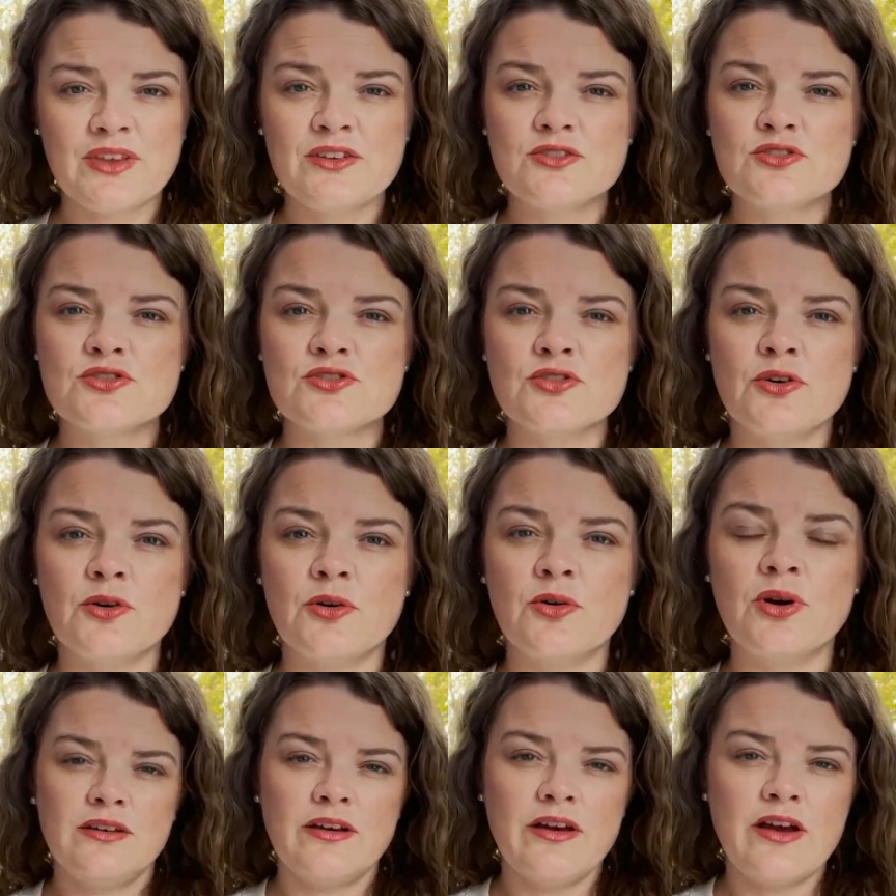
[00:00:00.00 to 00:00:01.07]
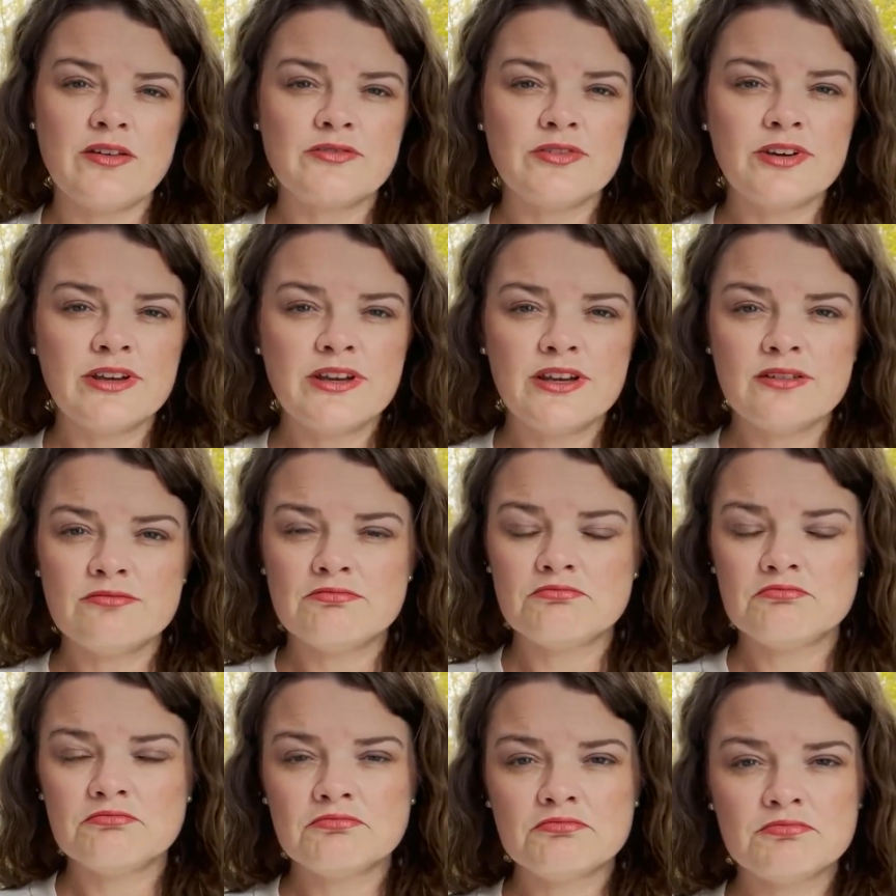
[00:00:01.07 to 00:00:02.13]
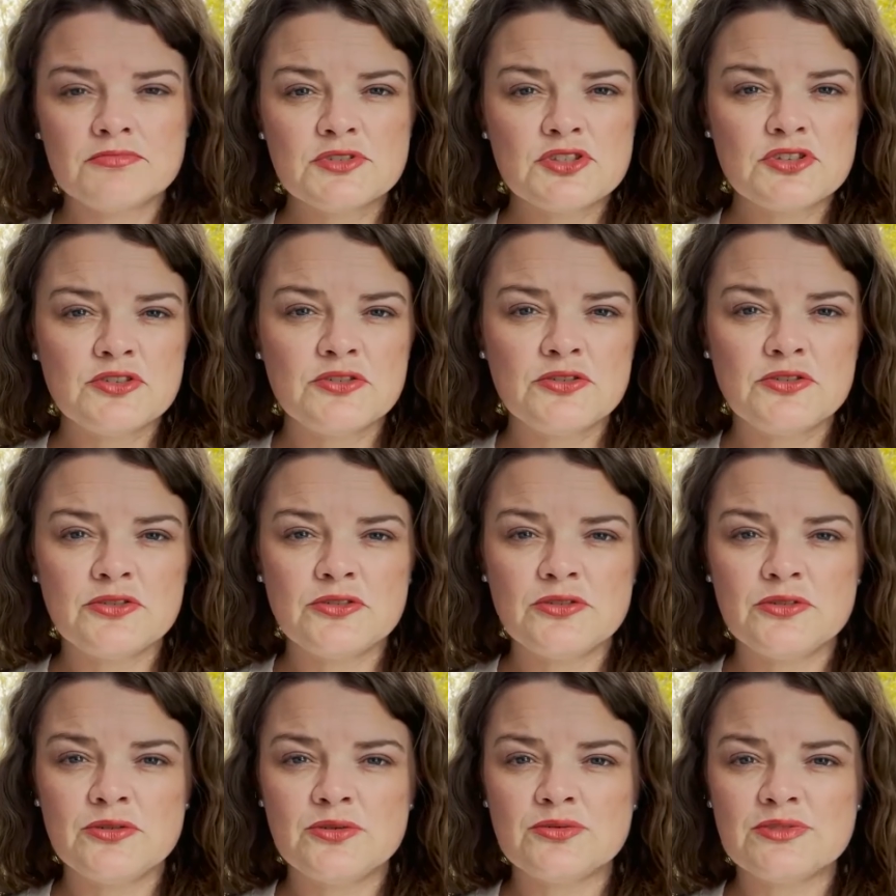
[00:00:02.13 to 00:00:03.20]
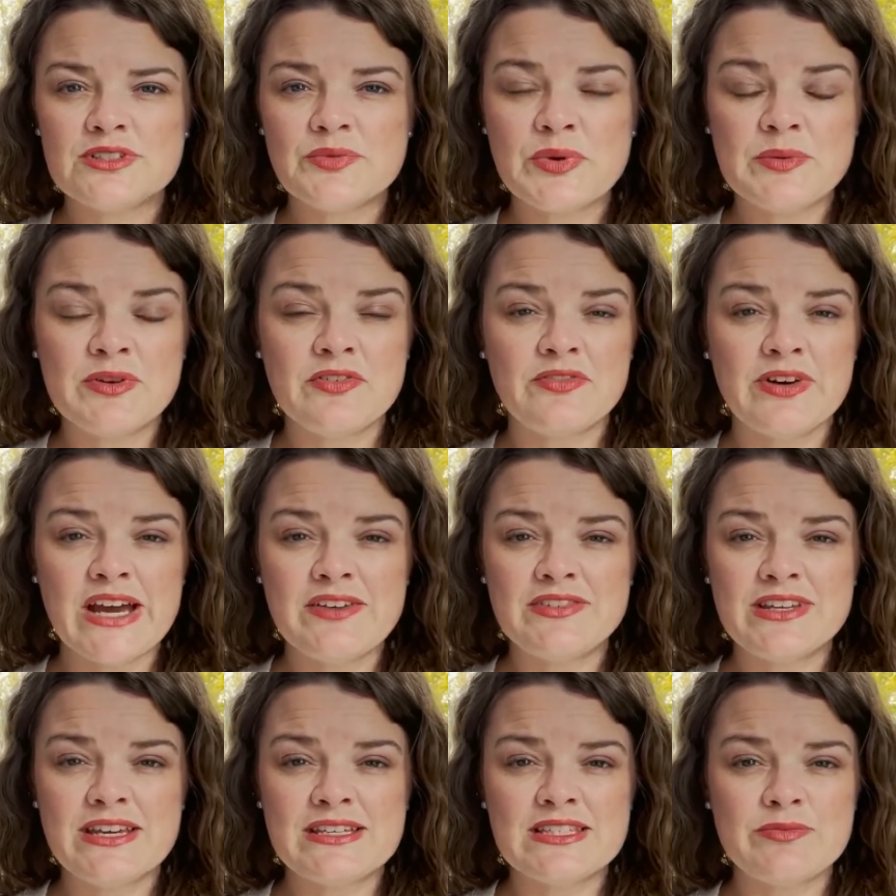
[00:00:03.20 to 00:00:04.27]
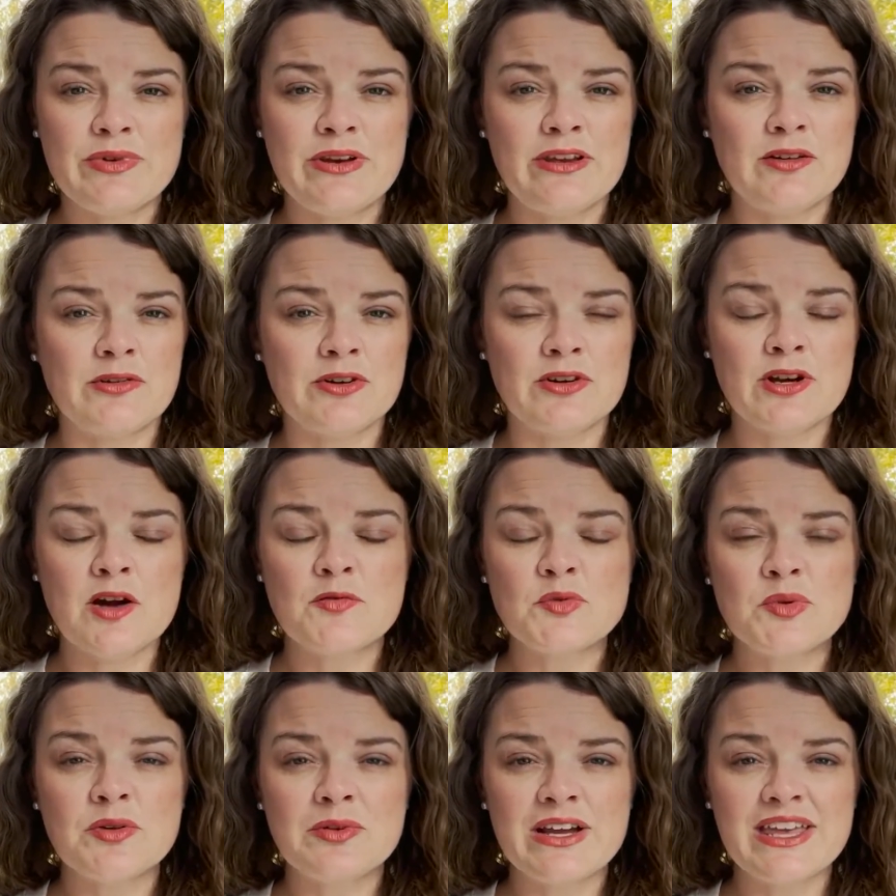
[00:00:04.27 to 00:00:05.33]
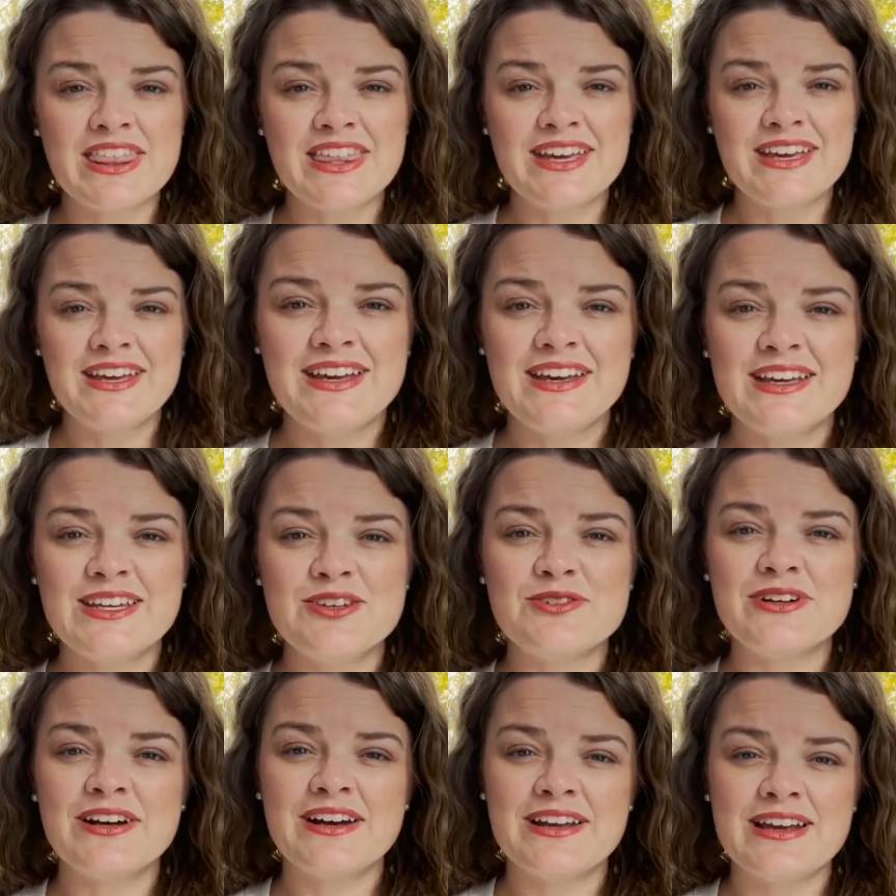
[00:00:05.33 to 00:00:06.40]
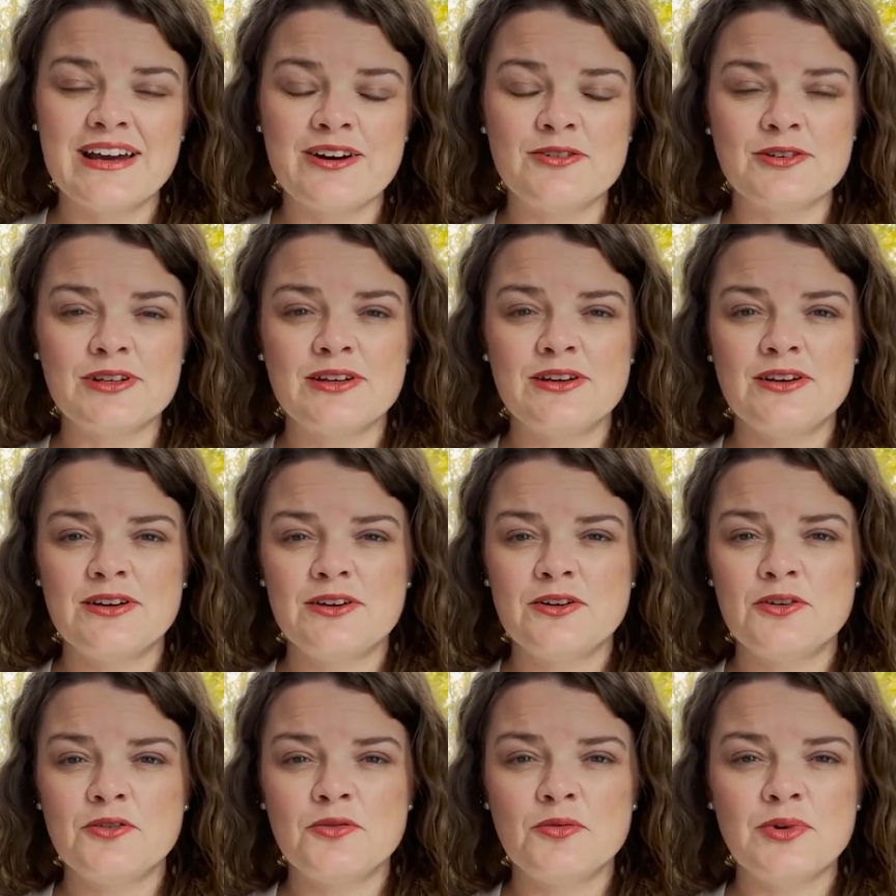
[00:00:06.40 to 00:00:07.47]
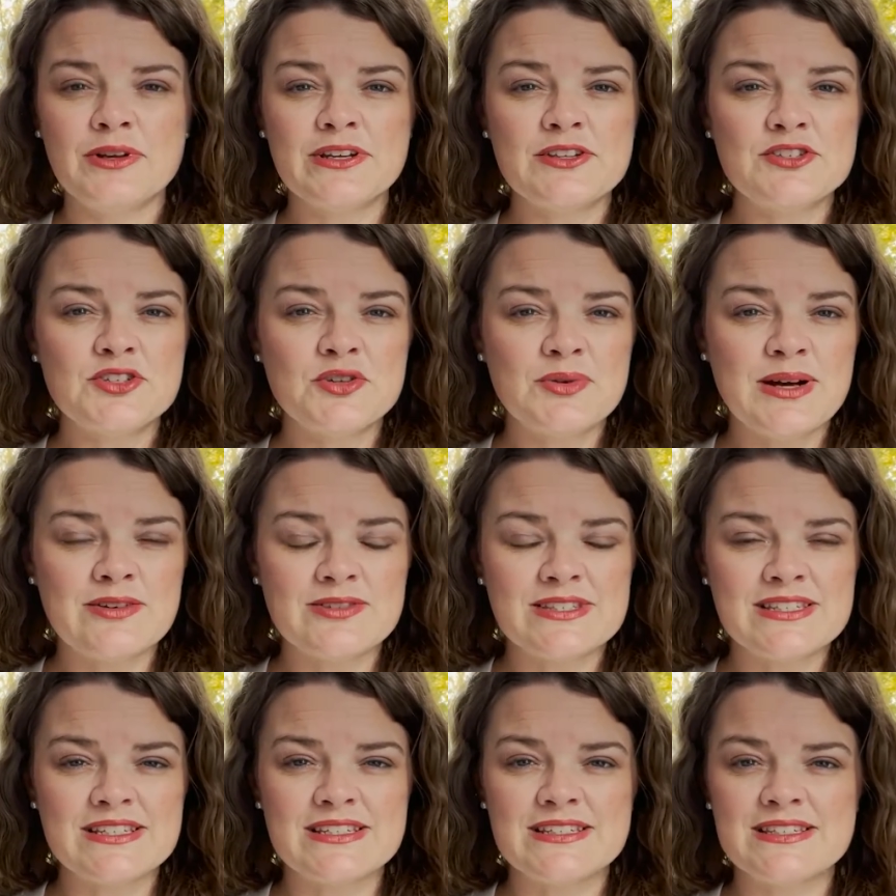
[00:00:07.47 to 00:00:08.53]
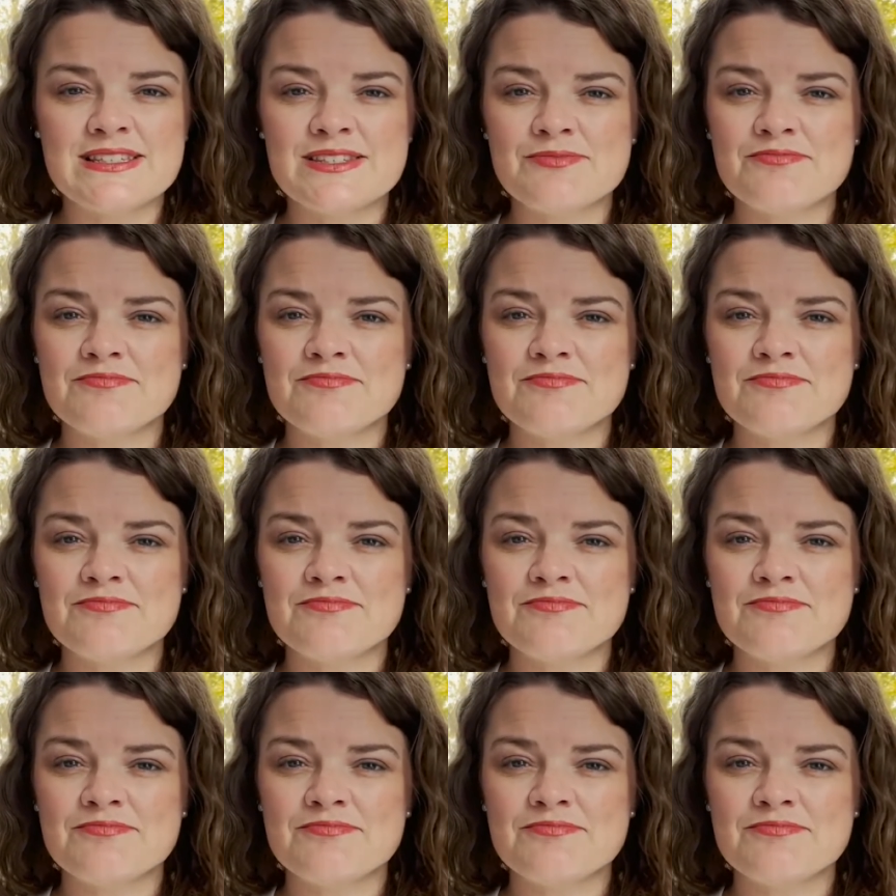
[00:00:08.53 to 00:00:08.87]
So every 2 to maybe 5 days, depending on what you're comfortable with, you cut out 1 to 2 ounces,